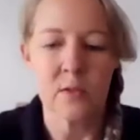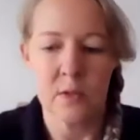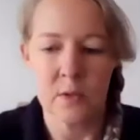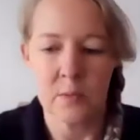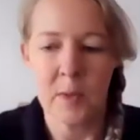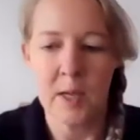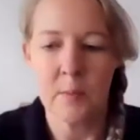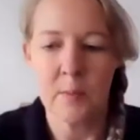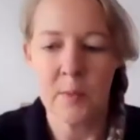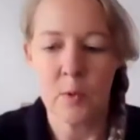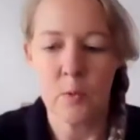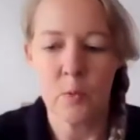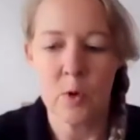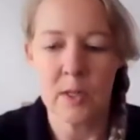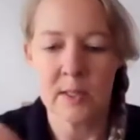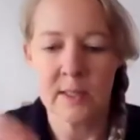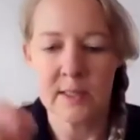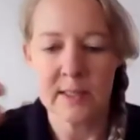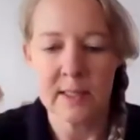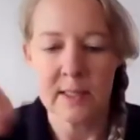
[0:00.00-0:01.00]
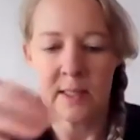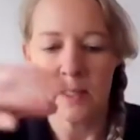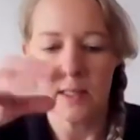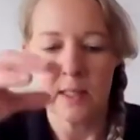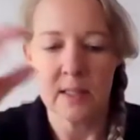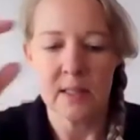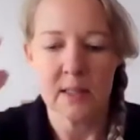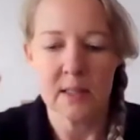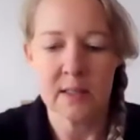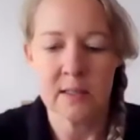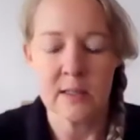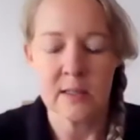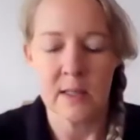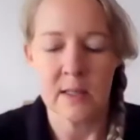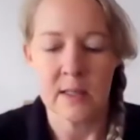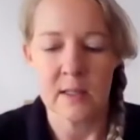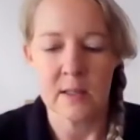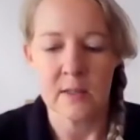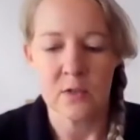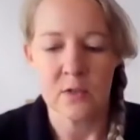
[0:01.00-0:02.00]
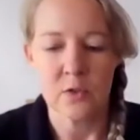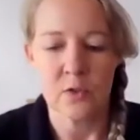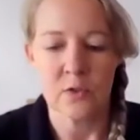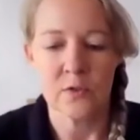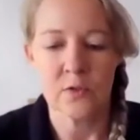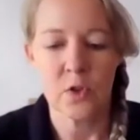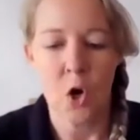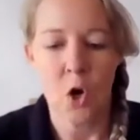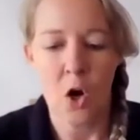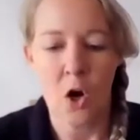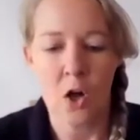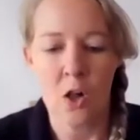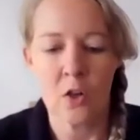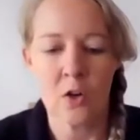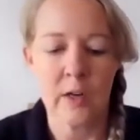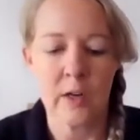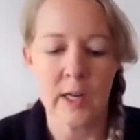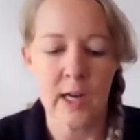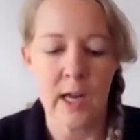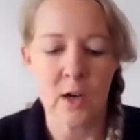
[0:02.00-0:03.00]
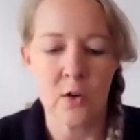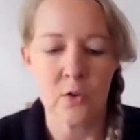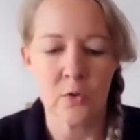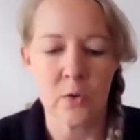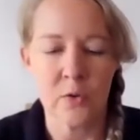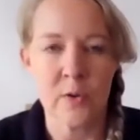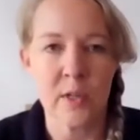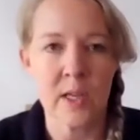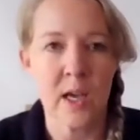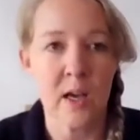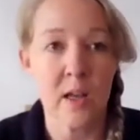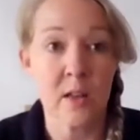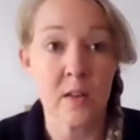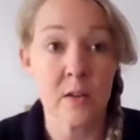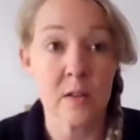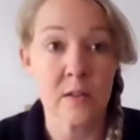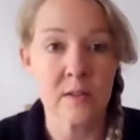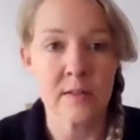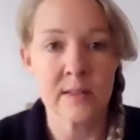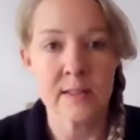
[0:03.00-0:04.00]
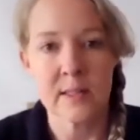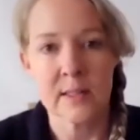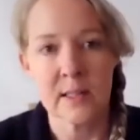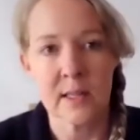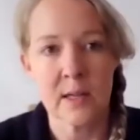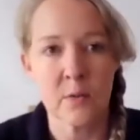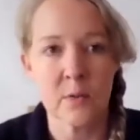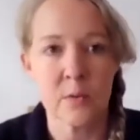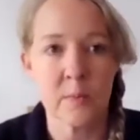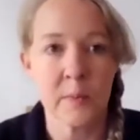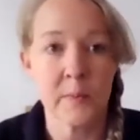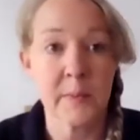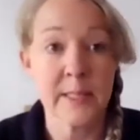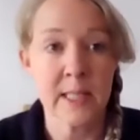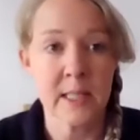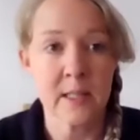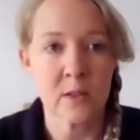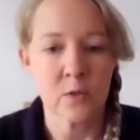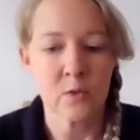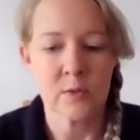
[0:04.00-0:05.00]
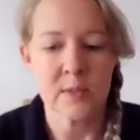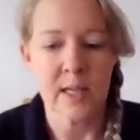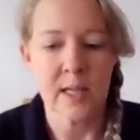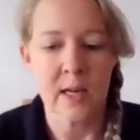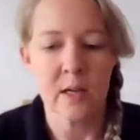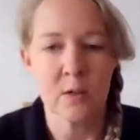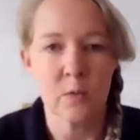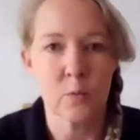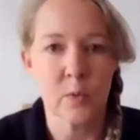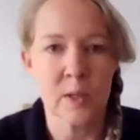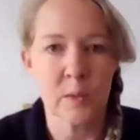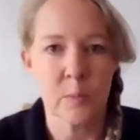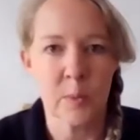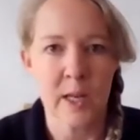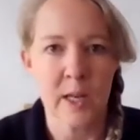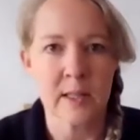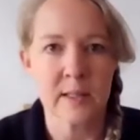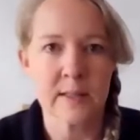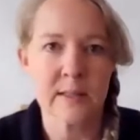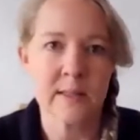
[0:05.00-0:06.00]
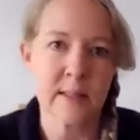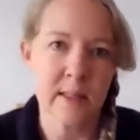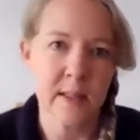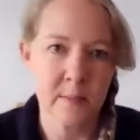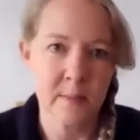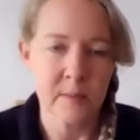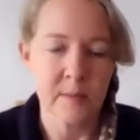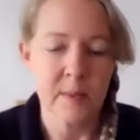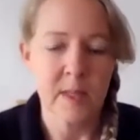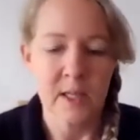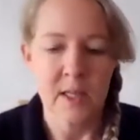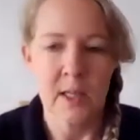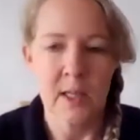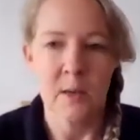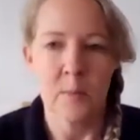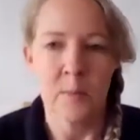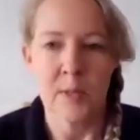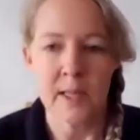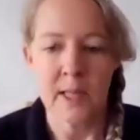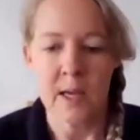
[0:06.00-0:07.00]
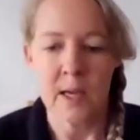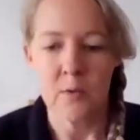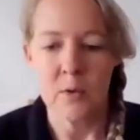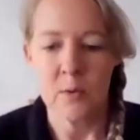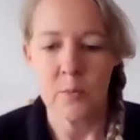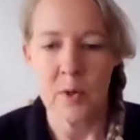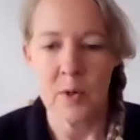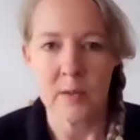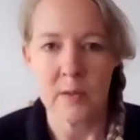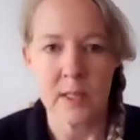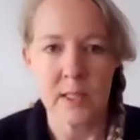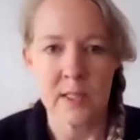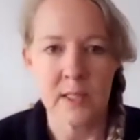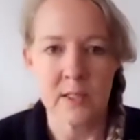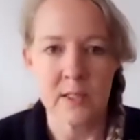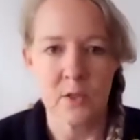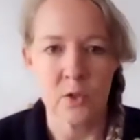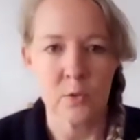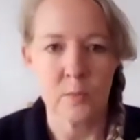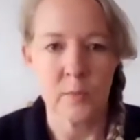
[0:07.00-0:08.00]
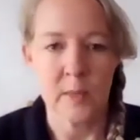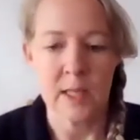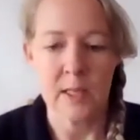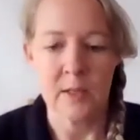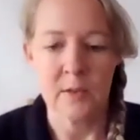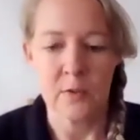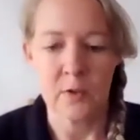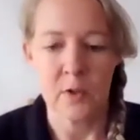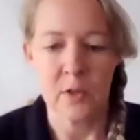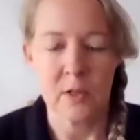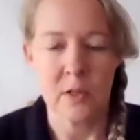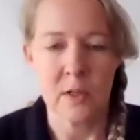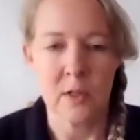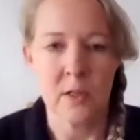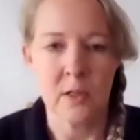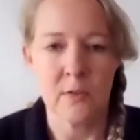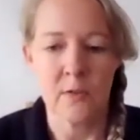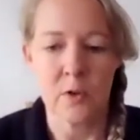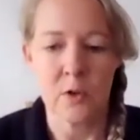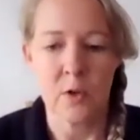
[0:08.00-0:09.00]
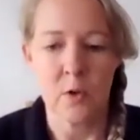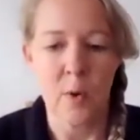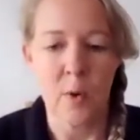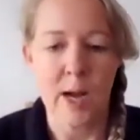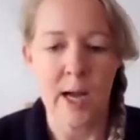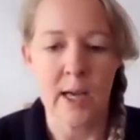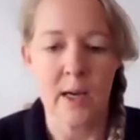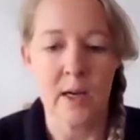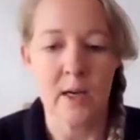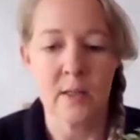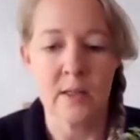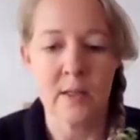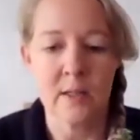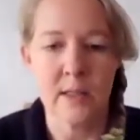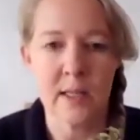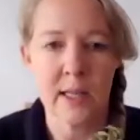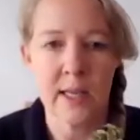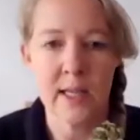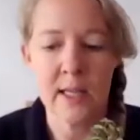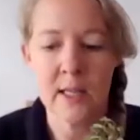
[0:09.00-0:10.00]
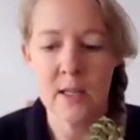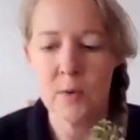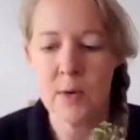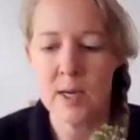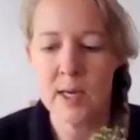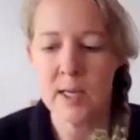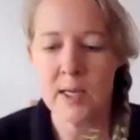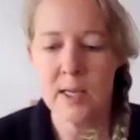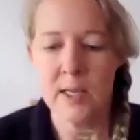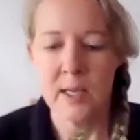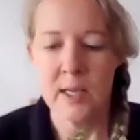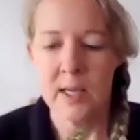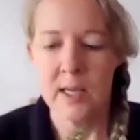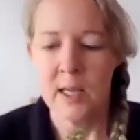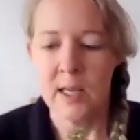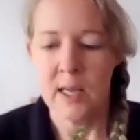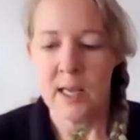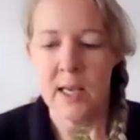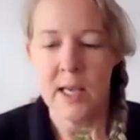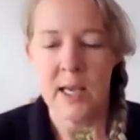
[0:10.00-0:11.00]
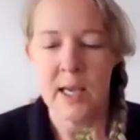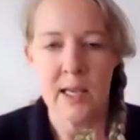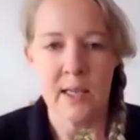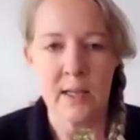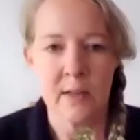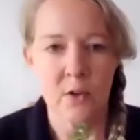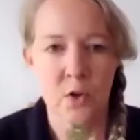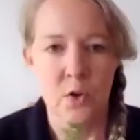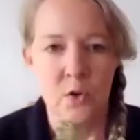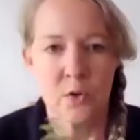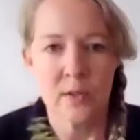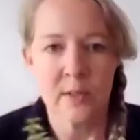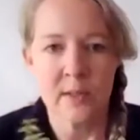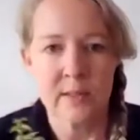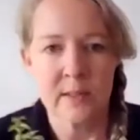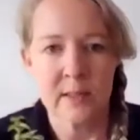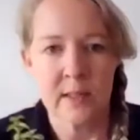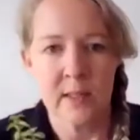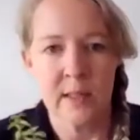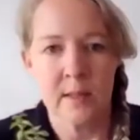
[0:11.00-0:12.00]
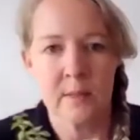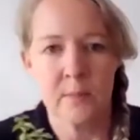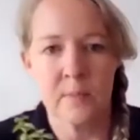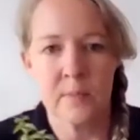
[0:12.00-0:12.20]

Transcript: there might be ones that get sort of taller and outgrow the others, and then I would take those out and replace them. But that would probably do me for a while anyway. And I noticed